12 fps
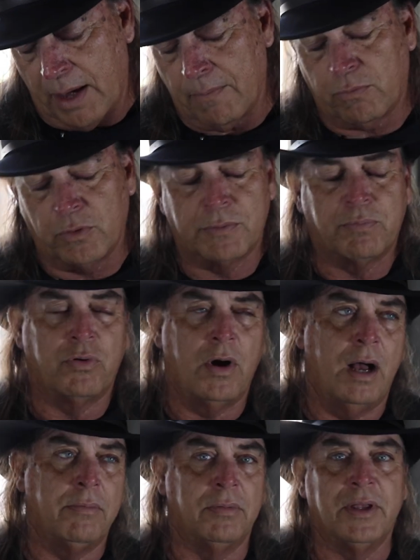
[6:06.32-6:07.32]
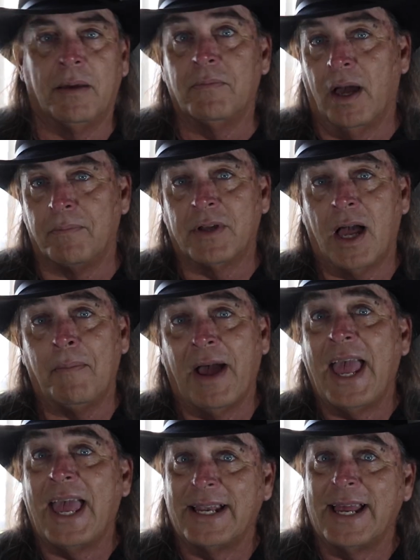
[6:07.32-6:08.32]
that was probably i have got my
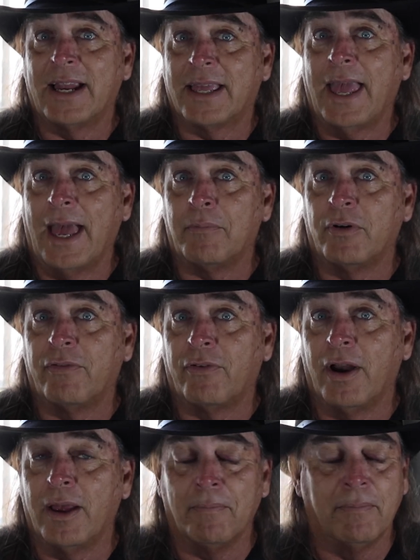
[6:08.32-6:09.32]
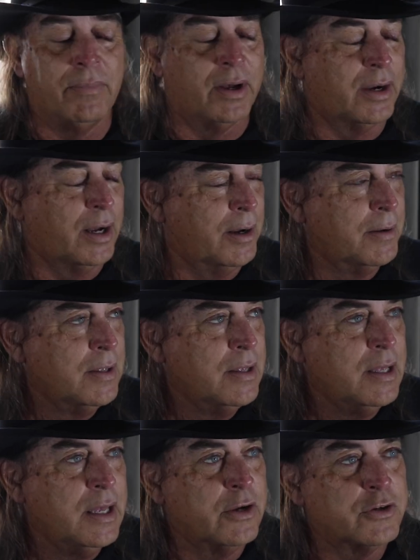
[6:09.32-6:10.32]
hand out of camera frame, but uh,
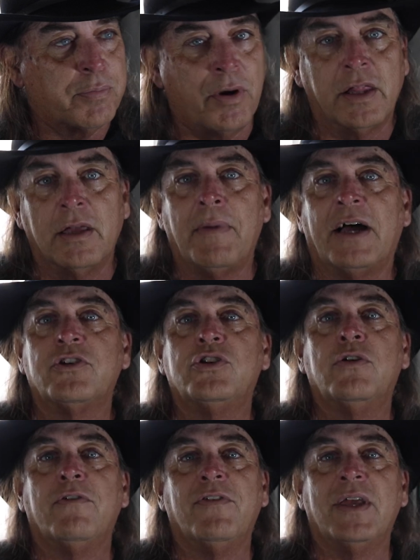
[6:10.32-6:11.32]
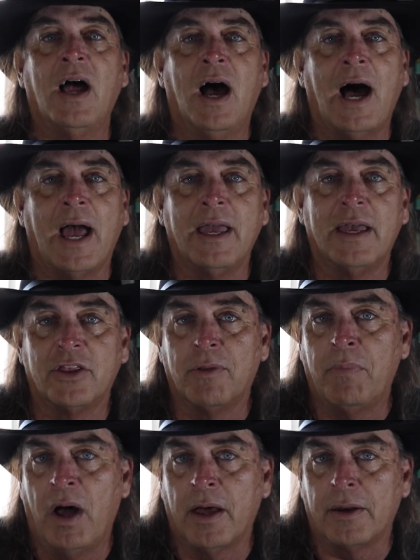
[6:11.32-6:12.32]
it was probably about two feet high at
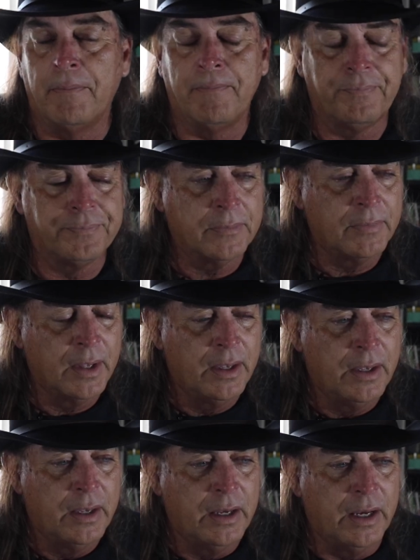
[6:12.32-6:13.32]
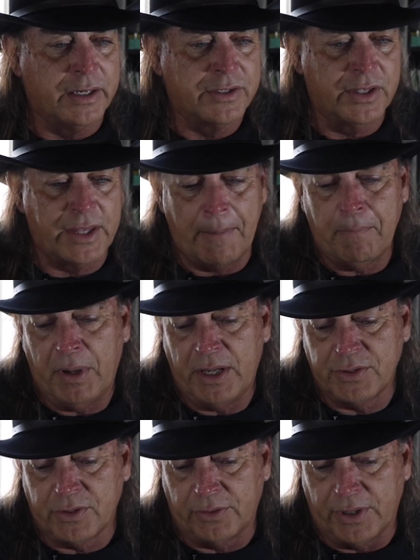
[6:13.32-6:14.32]
the bottom. And he said that
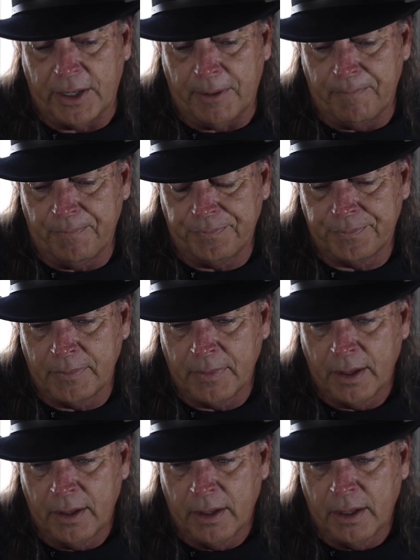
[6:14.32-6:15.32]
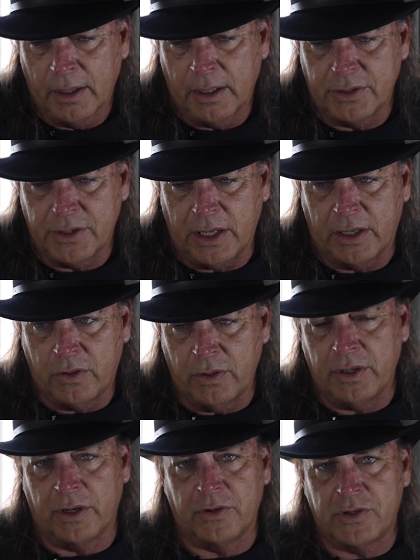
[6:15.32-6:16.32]
puzzled him because he
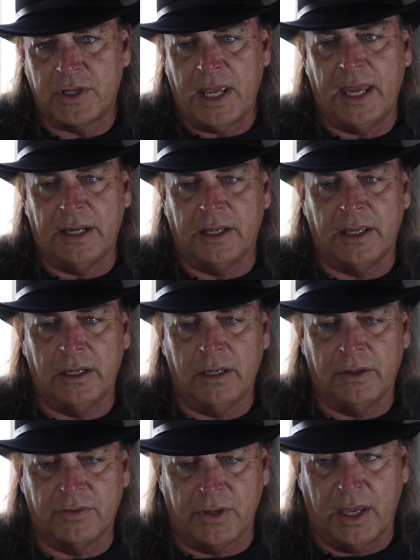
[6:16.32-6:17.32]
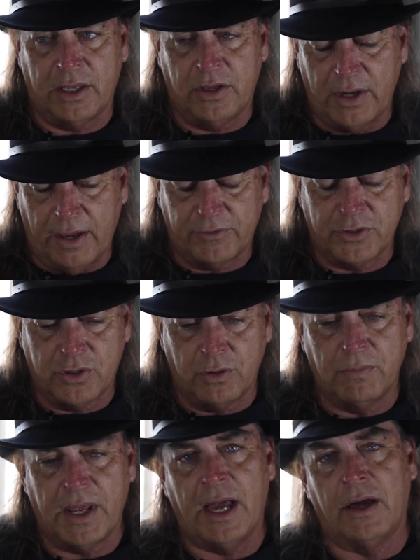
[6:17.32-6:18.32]
couldn't understand it. It was like he'd have to
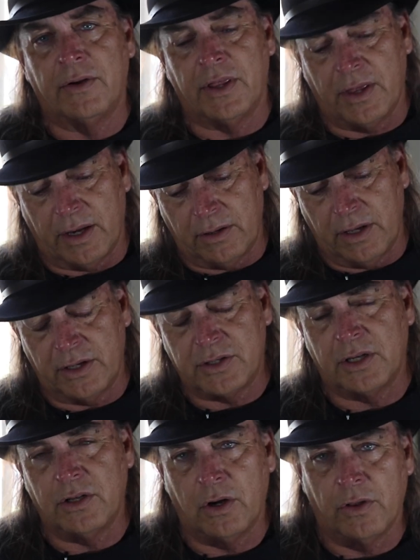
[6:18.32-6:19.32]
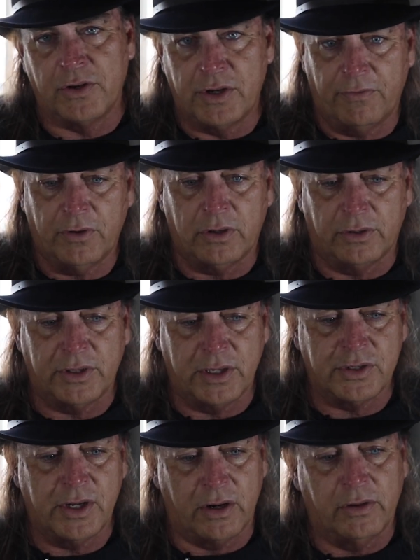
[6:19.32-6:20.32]
stoop down, and then he said, you know, the difficulty
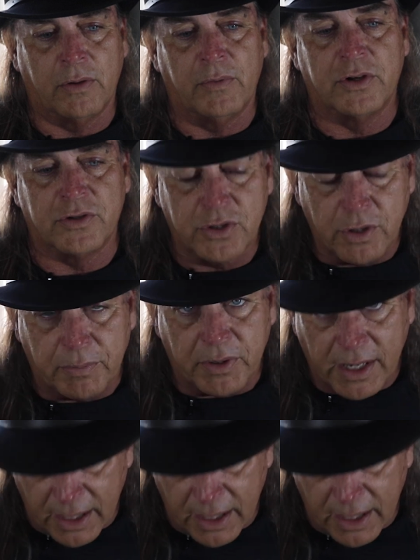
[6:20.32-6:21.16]
is not only when you're stooping